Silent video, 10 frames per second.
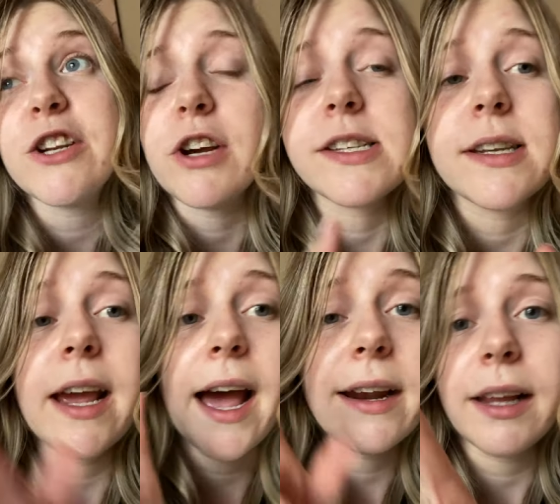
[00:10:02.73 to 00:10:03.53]
dress
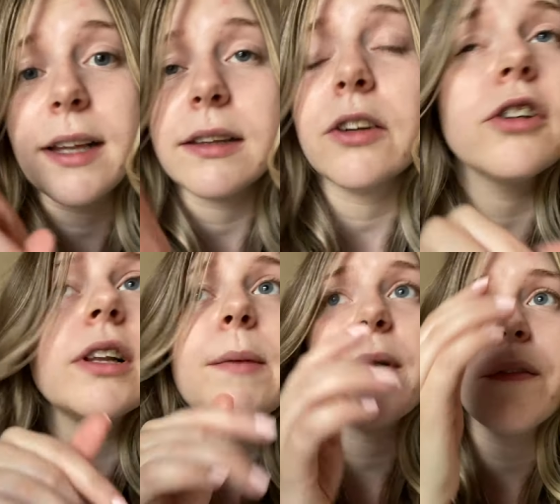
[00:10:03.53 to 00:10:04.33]
today I had like a little
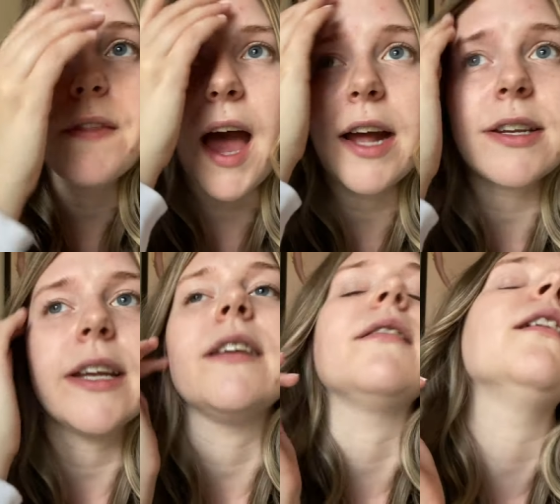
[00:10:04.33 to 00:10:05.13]
clip of that I
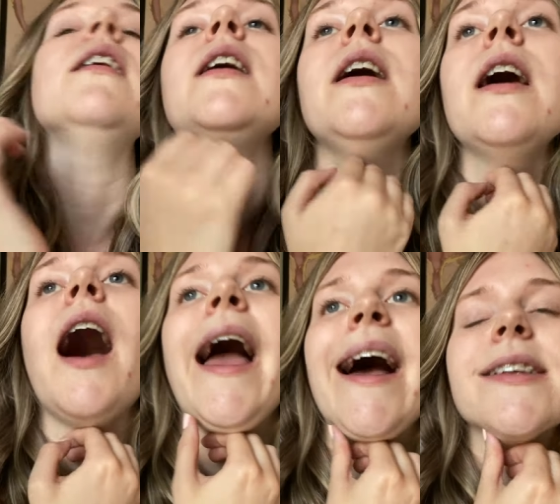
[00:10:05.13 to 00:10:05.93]
didn't
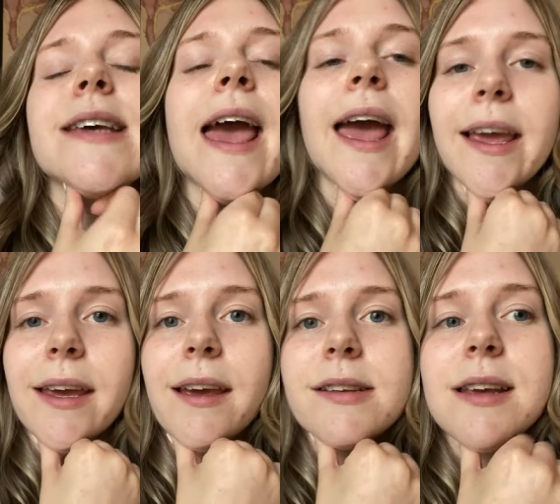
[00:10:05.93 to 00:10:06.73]
I had to hang
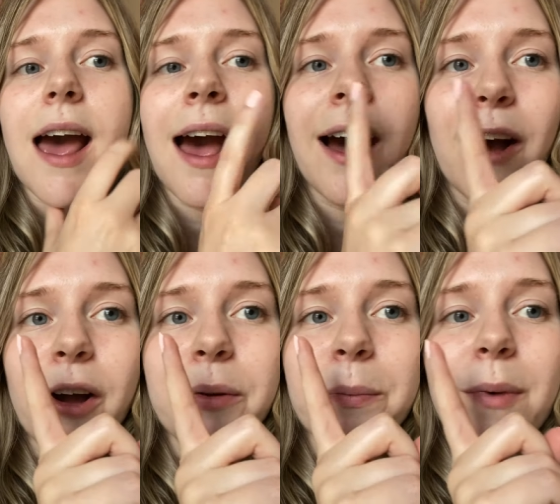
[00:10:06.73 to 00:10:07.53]
it
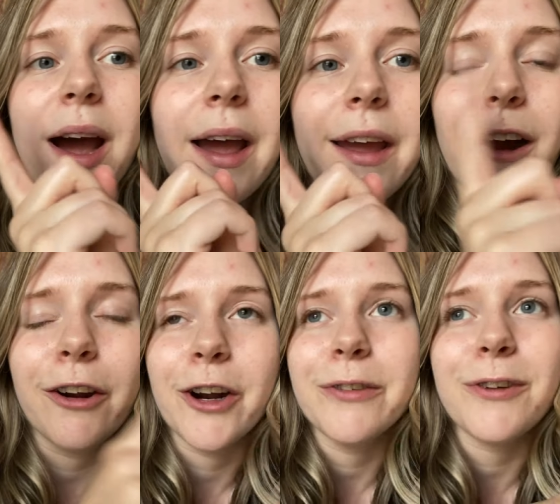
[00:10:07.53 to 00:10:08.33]
on my
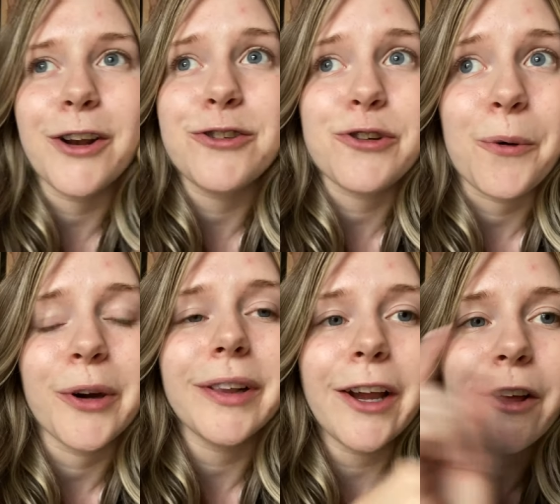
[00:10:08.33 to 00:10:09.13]
on her front
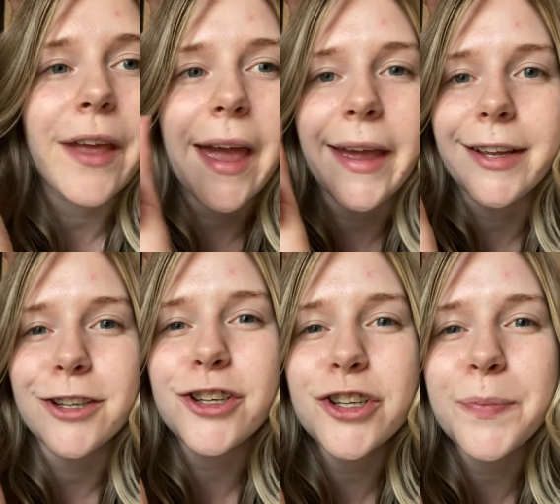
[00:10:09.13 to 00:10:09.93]
door like on the
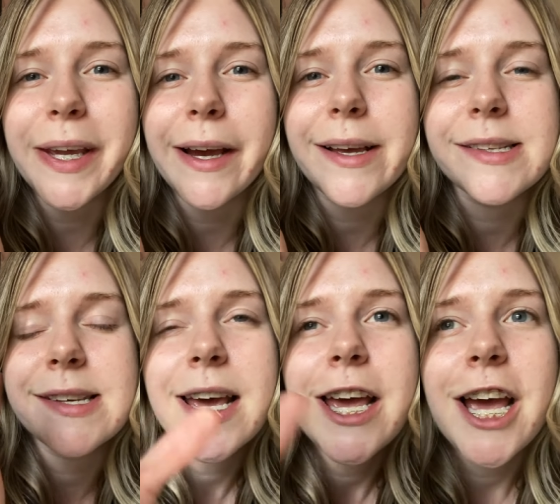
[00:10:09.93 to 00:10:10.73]
hinge because
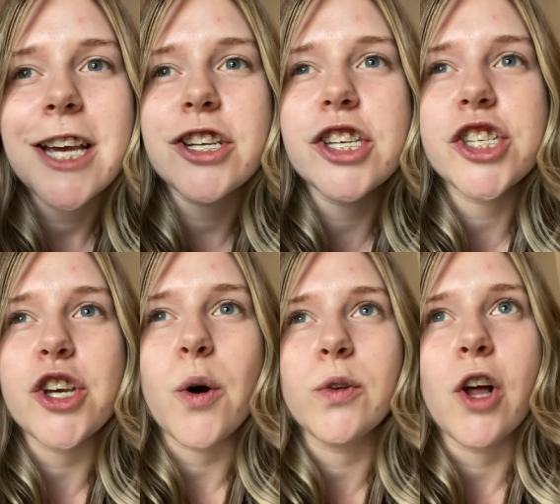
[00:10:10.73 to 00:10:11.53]
it's just
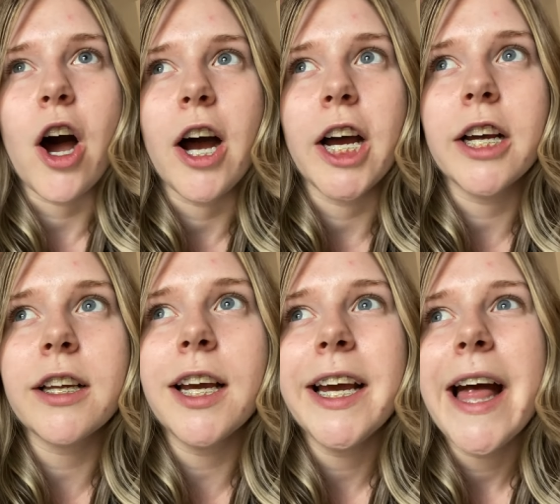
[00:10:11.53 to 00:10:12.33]
so
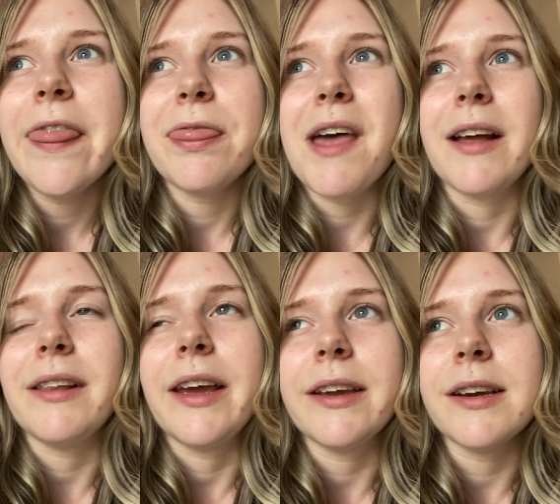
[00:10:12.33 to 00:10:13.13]
long that
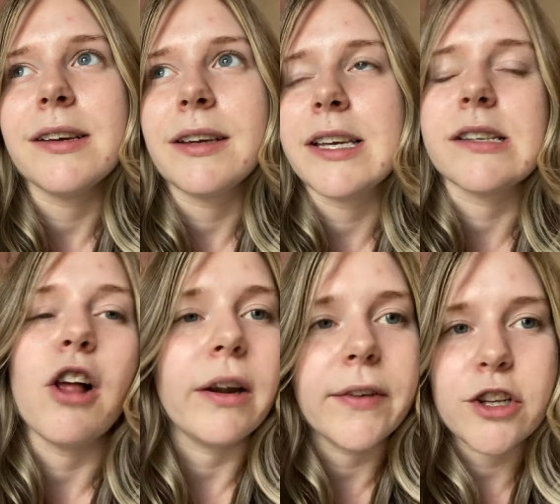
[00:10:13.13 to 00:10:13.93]
like because a
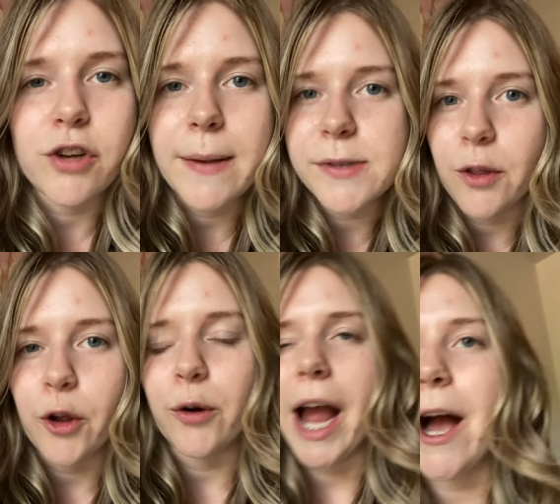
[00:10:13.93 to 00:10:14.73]
lot of it drapes on
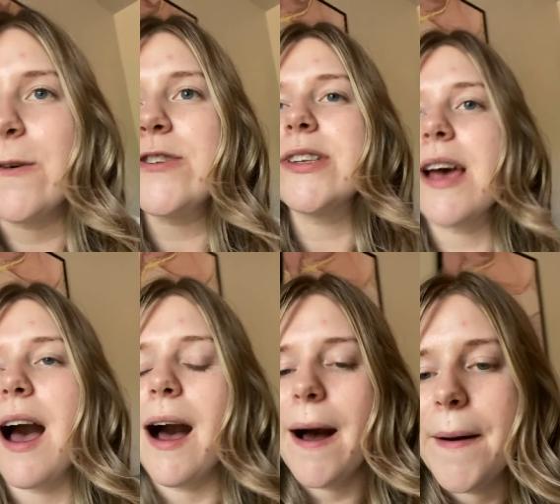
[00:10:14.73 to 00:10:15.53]
the ground
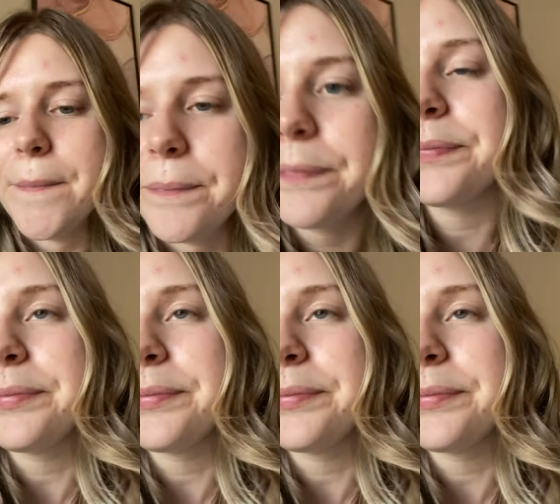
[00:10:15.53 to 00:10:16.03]
um